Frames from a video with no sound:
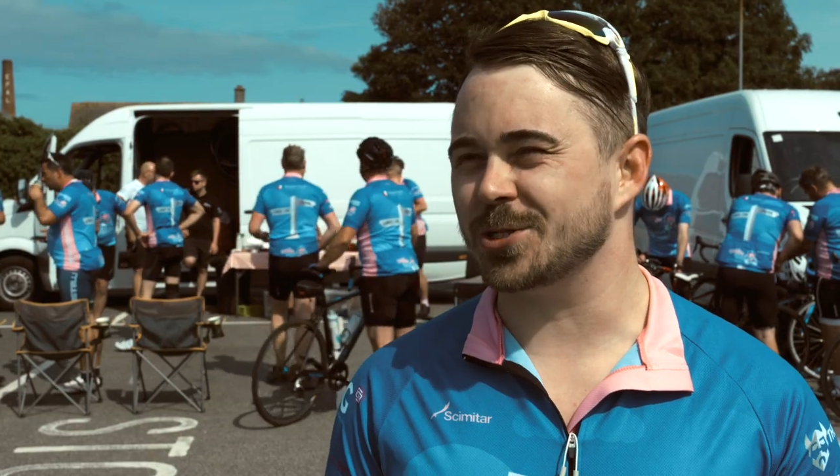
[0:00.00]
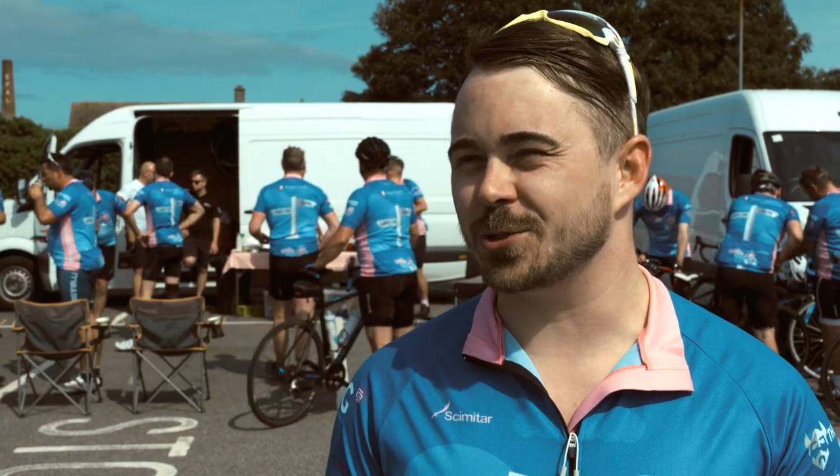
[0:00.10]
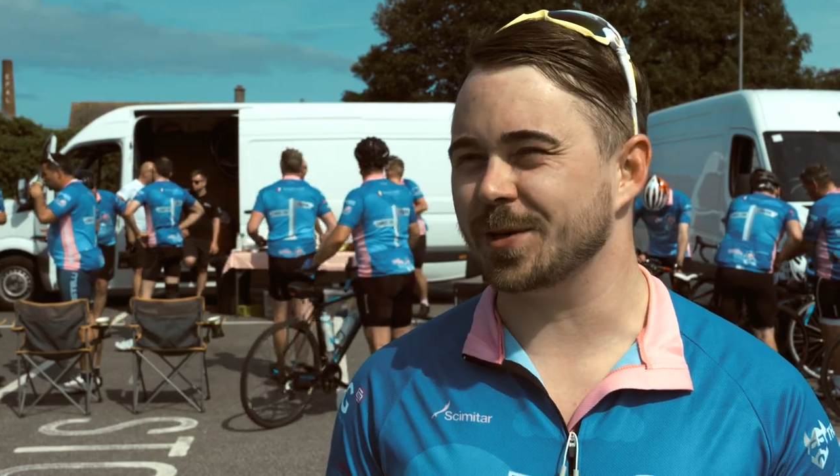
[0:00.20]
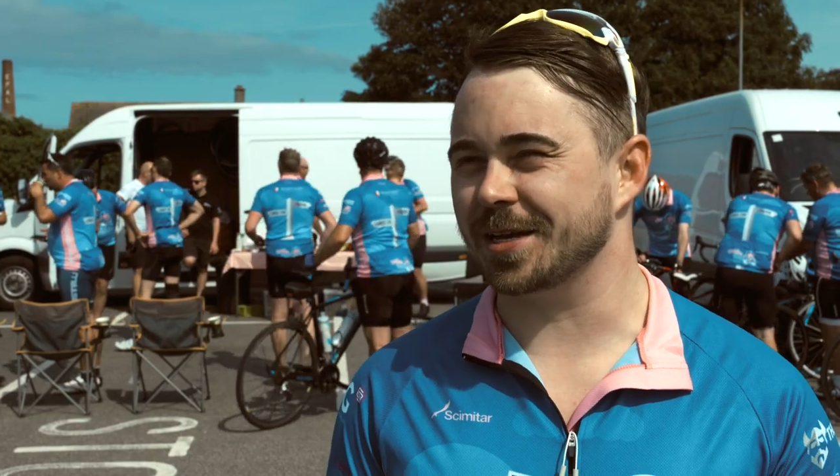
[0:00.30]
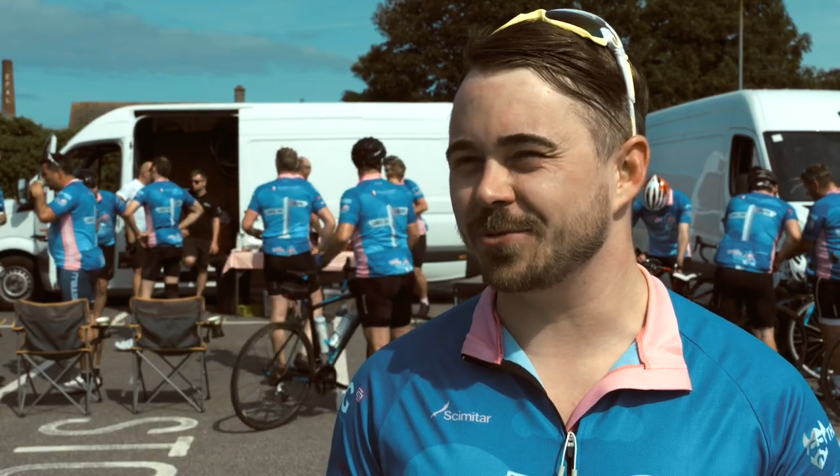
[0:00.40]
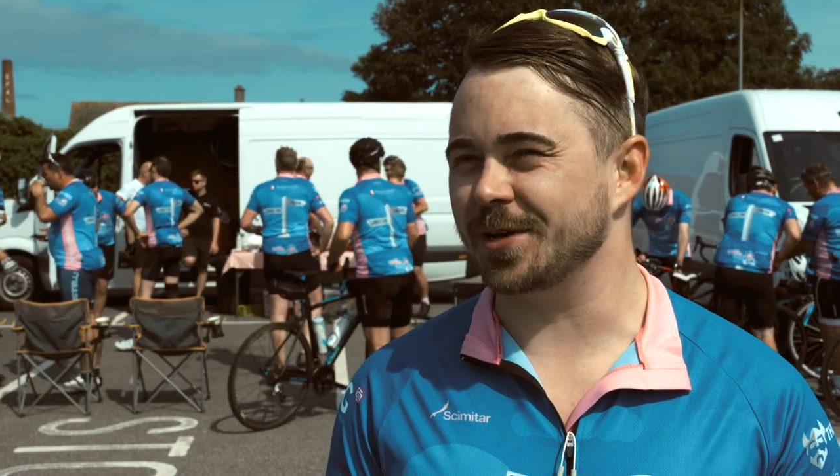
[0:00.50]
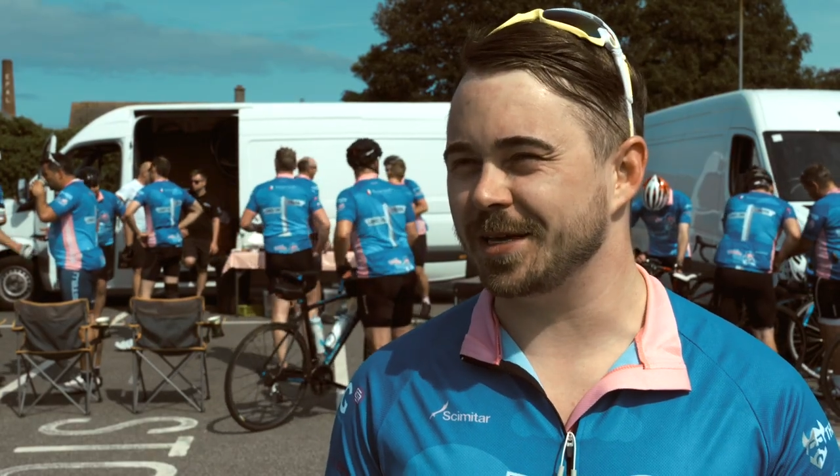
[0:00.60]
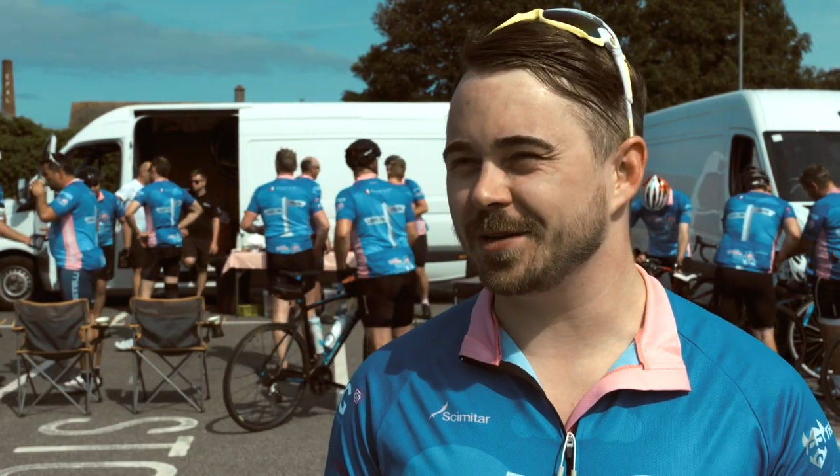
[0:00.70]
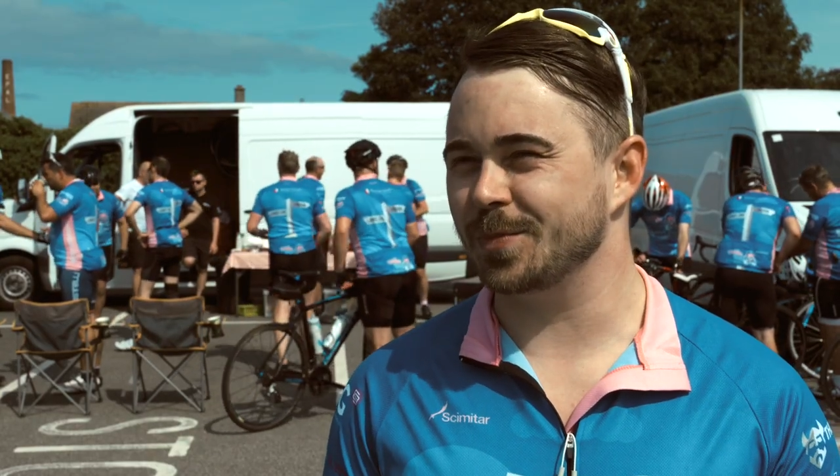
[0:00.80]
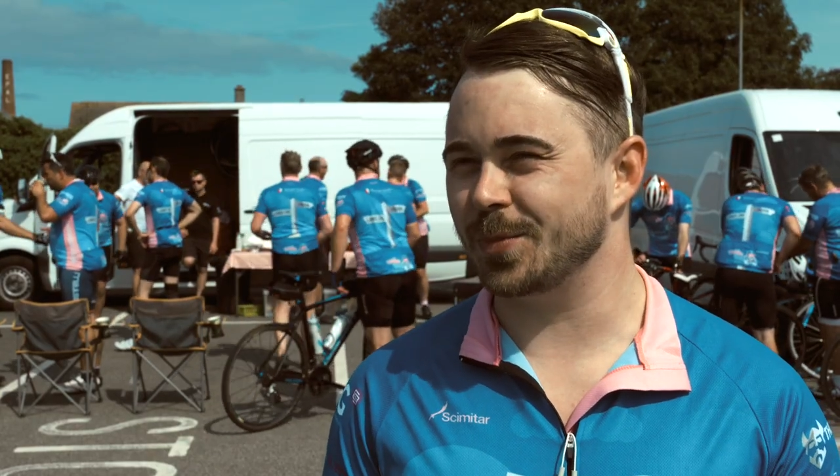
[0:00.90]
so we're going to
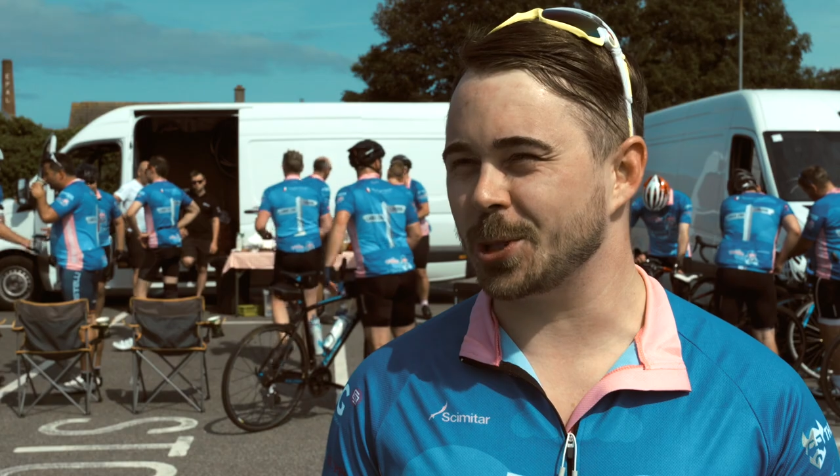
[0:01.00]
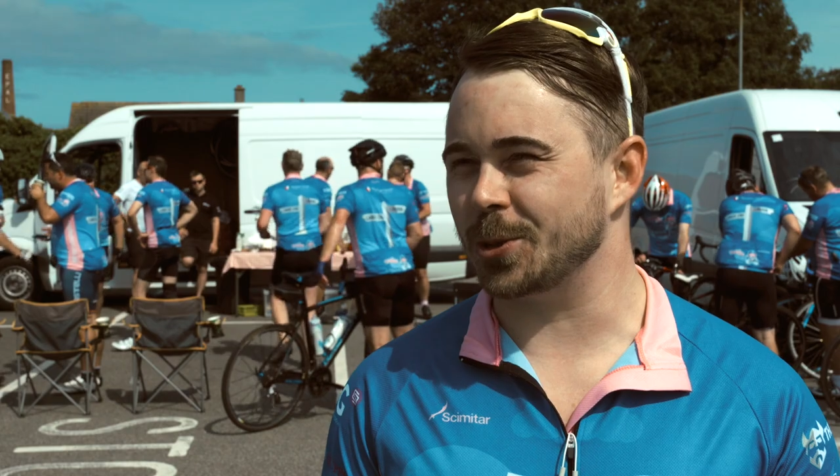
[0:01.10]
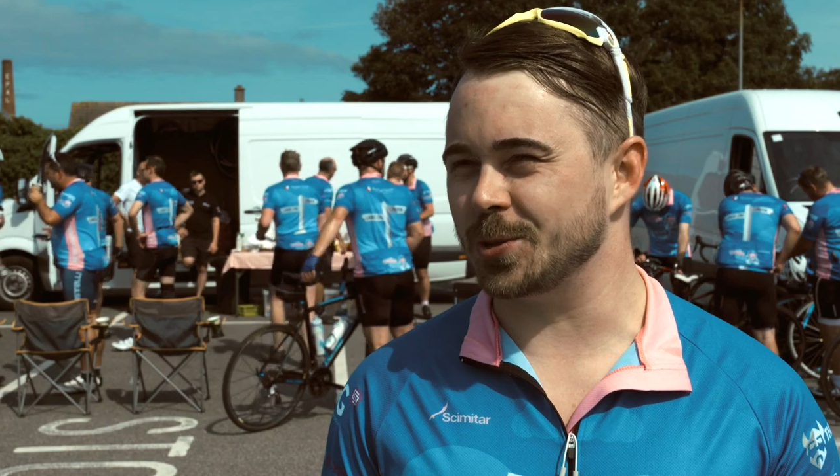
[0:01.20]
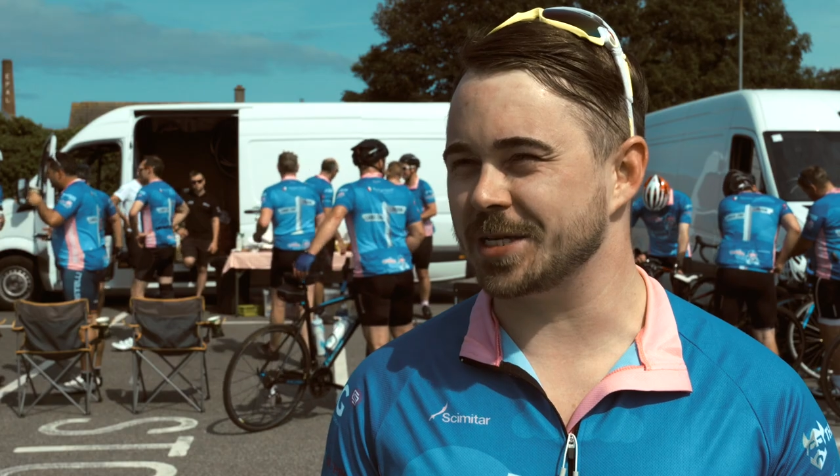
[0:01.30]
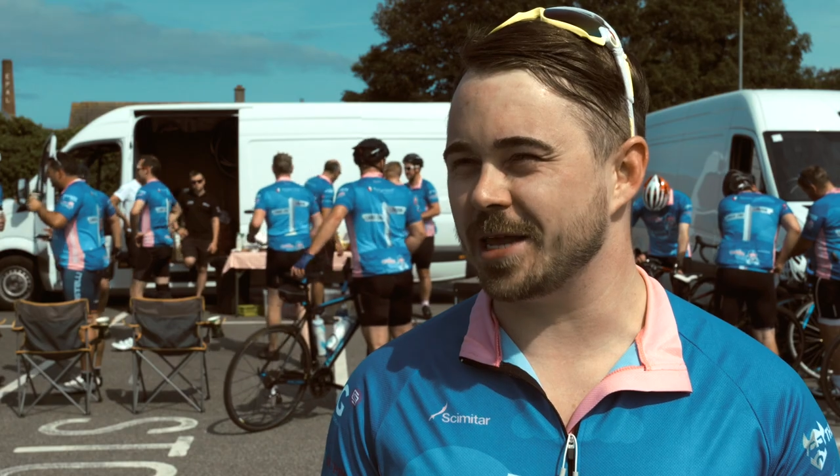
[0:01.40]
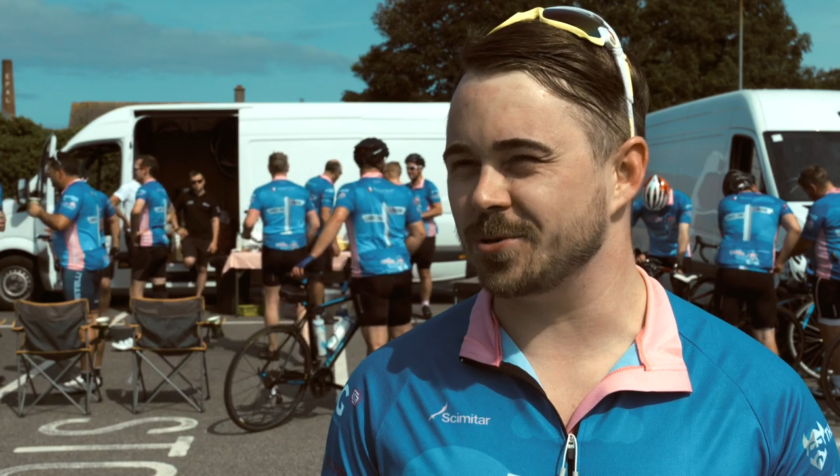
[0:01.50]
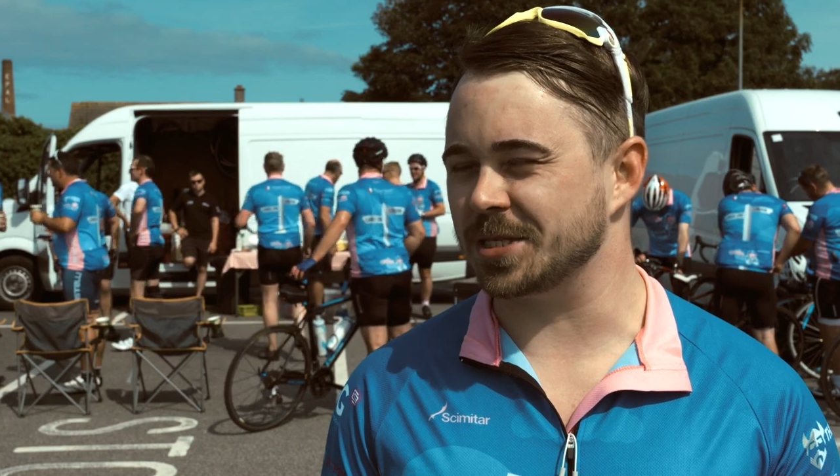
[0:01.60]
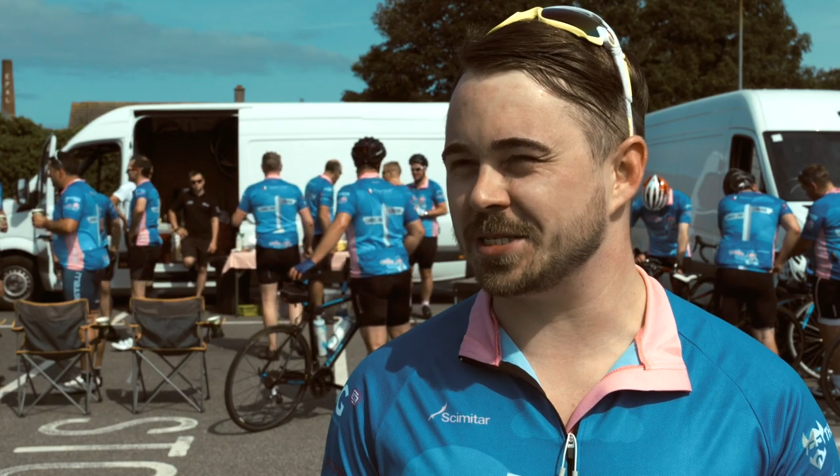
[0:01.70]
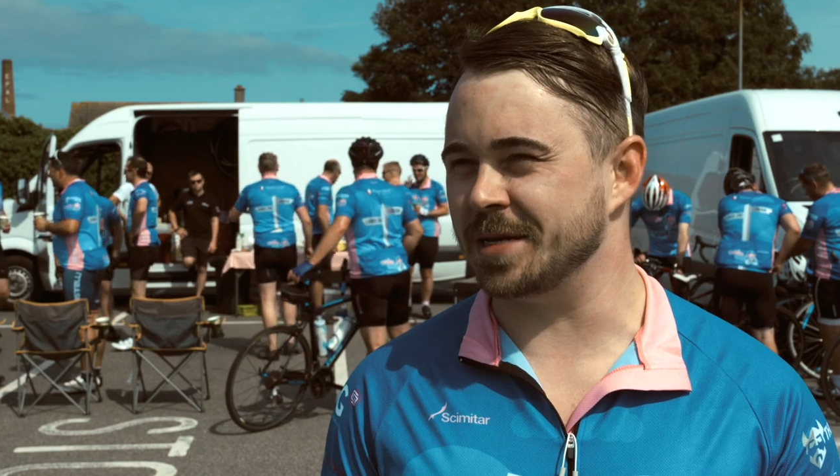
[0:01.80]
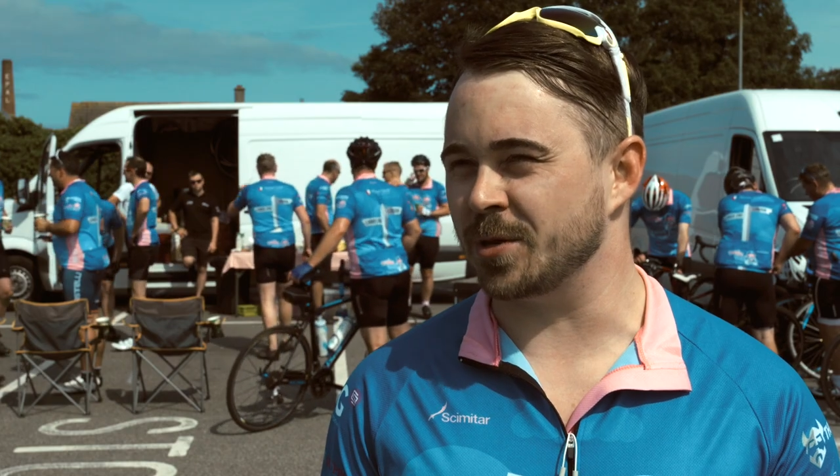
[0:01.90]
really push through together as
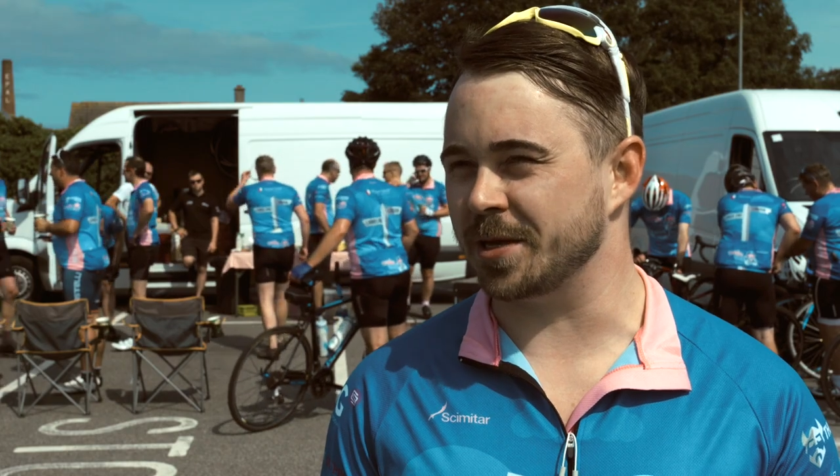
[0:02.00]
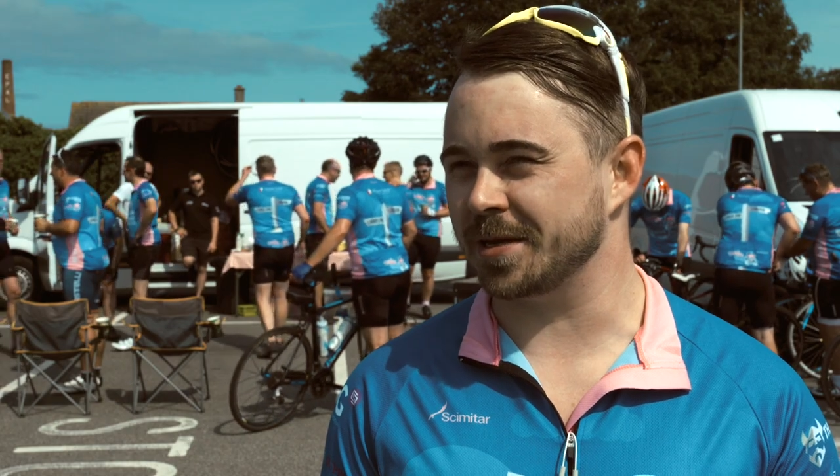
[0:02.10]
a team, I